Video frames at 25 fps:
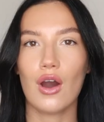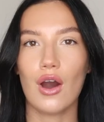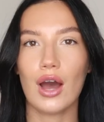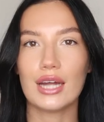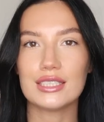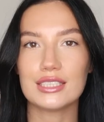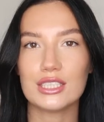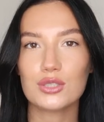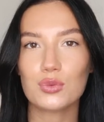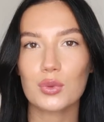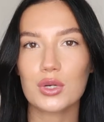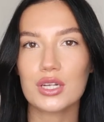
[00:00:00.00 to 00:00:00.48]

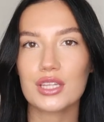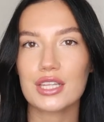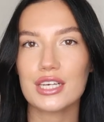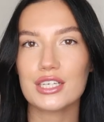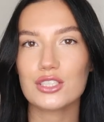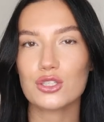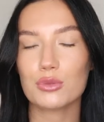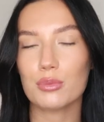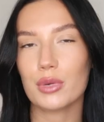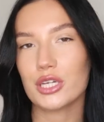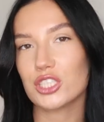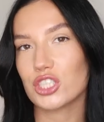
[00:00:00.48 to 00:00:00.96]
I did one of
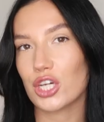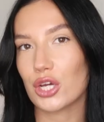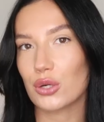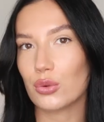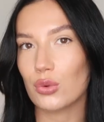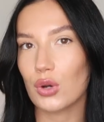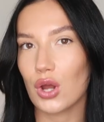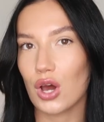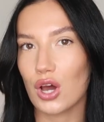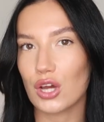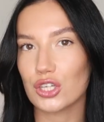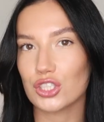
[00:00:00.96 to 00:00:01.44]
these on my
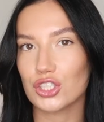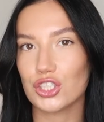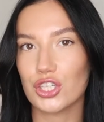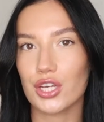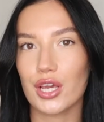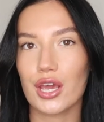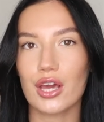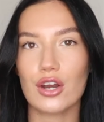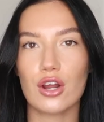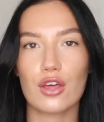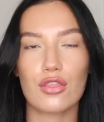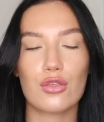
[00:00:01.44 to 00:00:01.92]
channel last
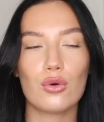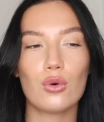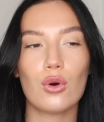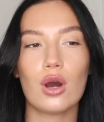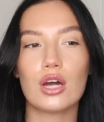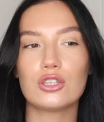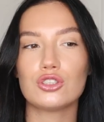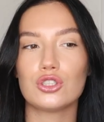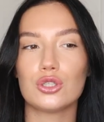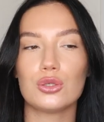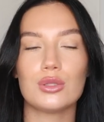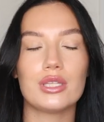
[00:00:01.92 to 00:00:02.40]
year and I thought
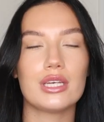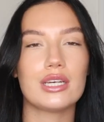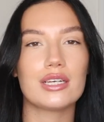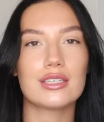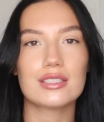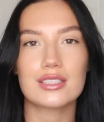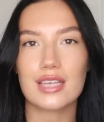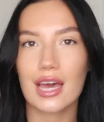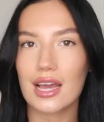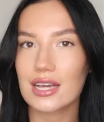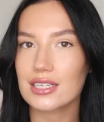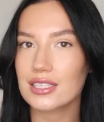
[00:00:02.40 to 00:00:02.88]
I'd do the
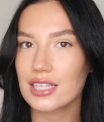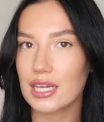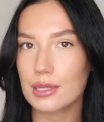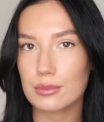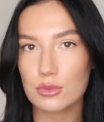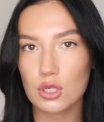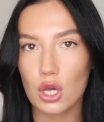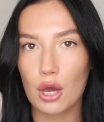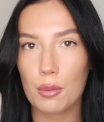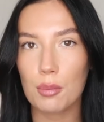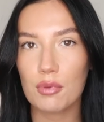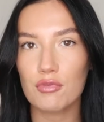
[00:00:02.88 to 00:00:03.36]
exact
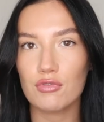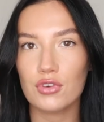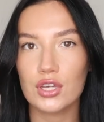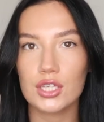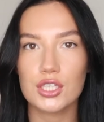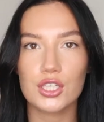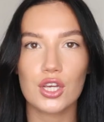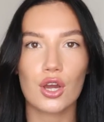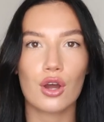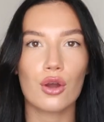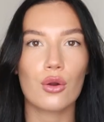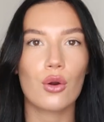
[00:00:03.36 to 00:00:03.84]
same type of
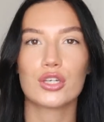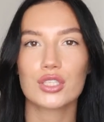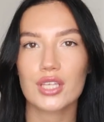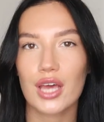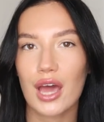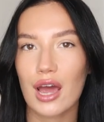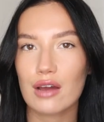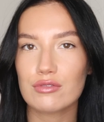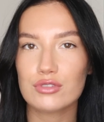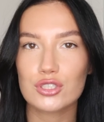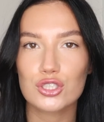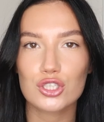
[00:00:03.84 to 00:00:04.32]
video because I
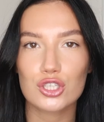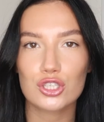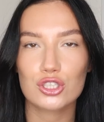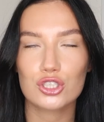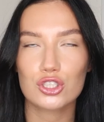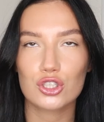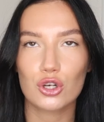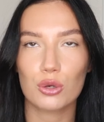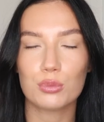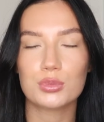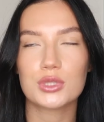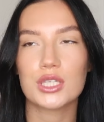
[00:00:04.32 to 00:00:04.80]
haven't just
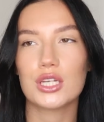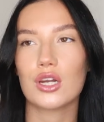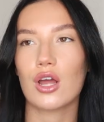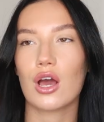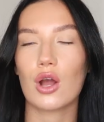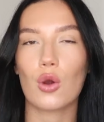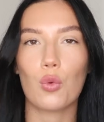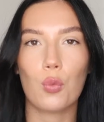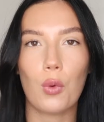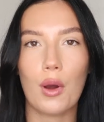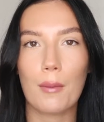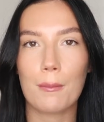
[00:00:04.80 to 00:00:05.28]
shopped in
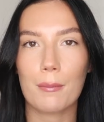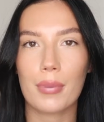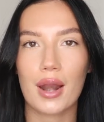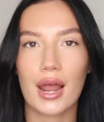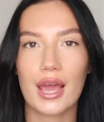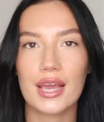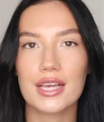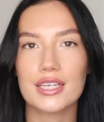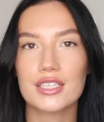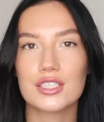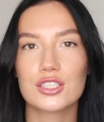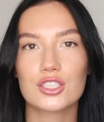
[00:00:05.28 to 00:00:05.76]
like one
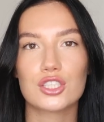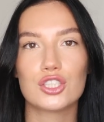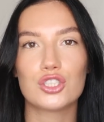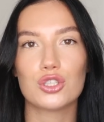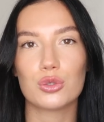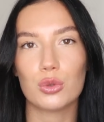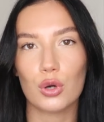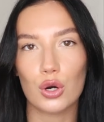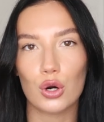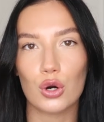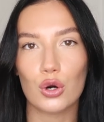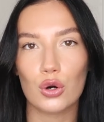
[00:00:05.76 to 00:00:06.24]
place to
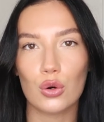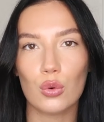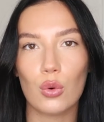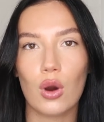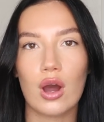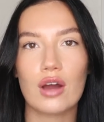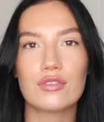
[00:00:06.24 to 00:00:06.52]
do a haul.